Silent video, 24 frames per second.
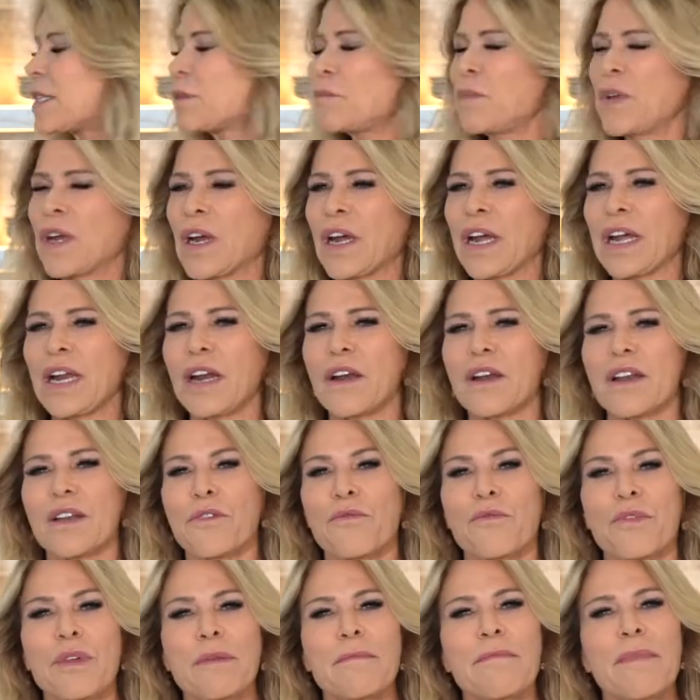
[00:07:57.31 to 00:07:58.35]
Spirit,
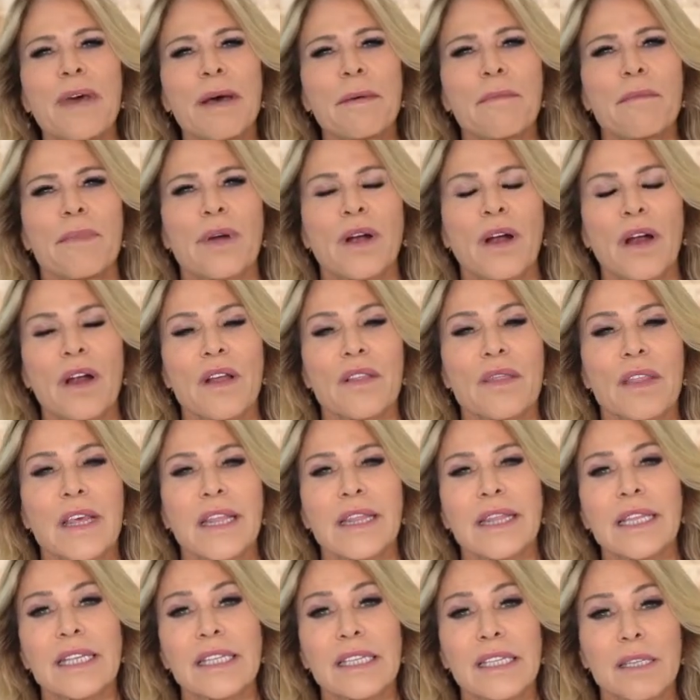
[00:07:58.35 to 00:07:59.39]
remember
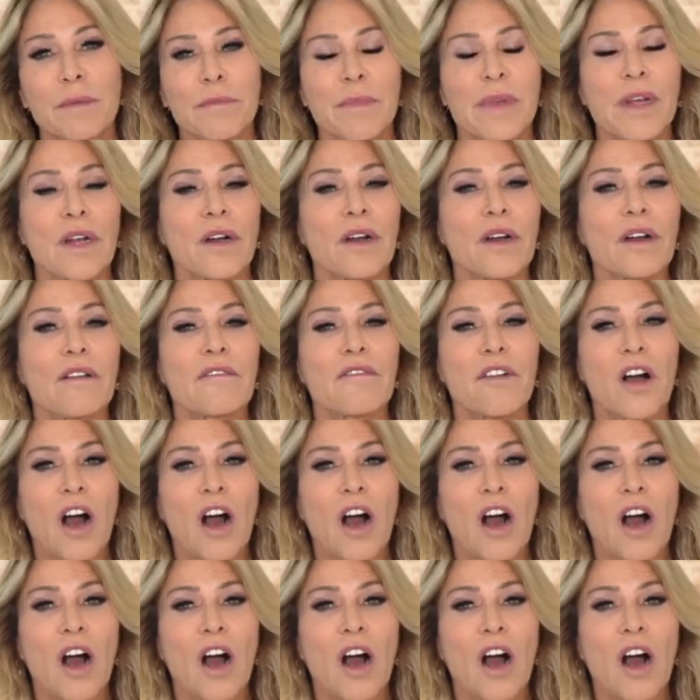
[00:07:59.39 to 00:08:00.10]
that the Spirit of